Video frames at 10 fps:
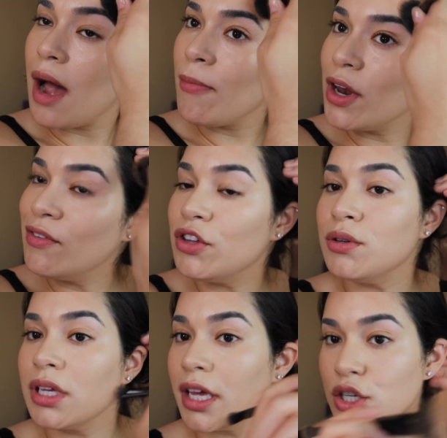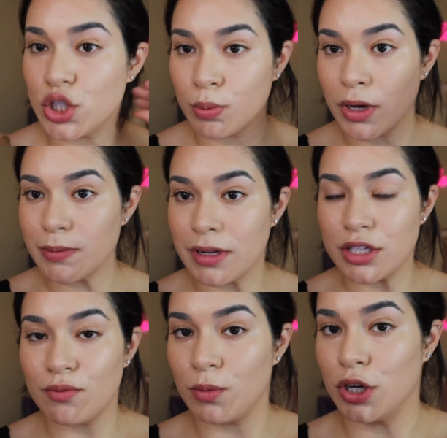I'm not even using like a super
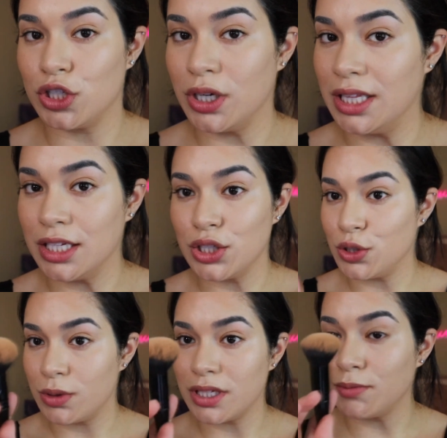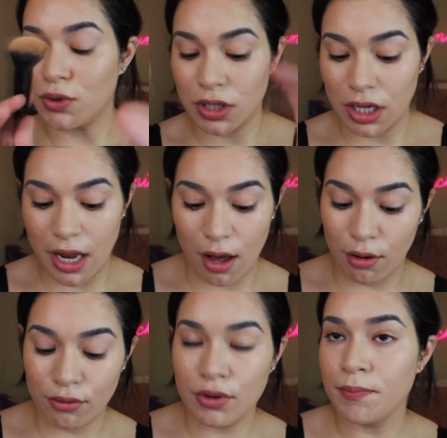expensive brush or anything to do this. I'm using an
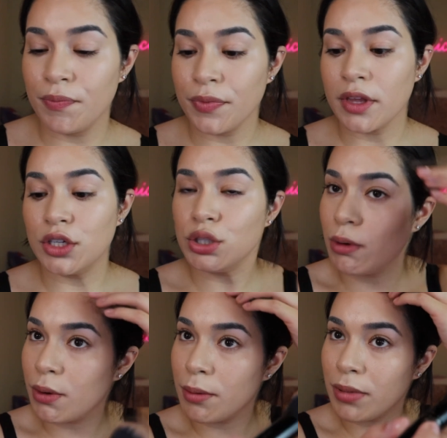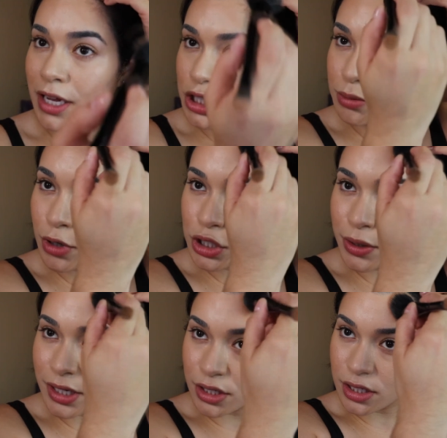e.l.f. Duo complexion brush.
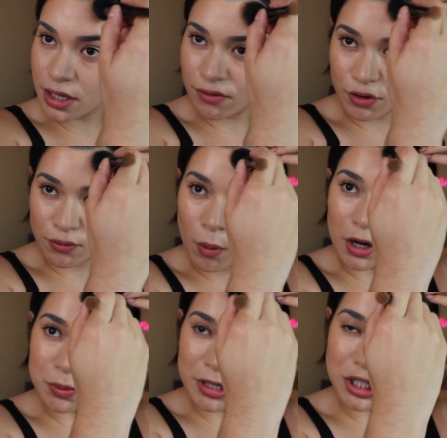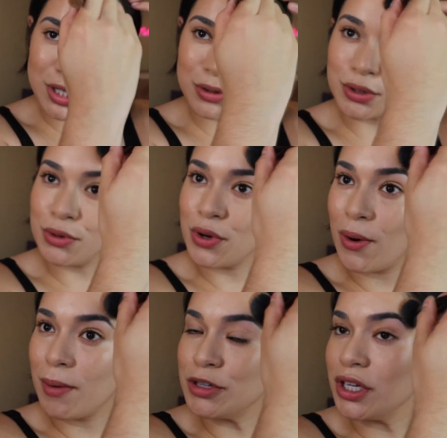You guys, if you've watched my channel, you
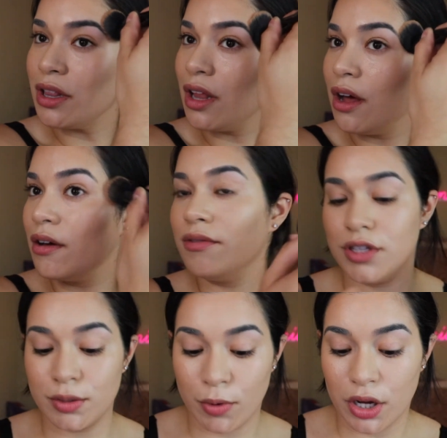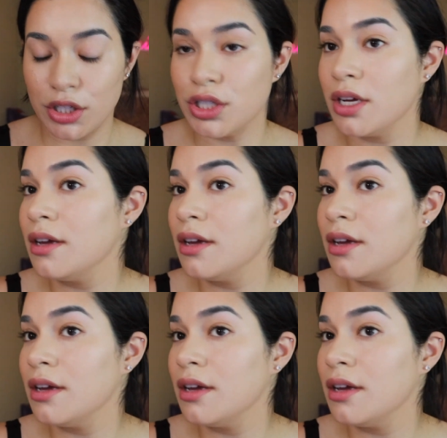know how much I love this brush.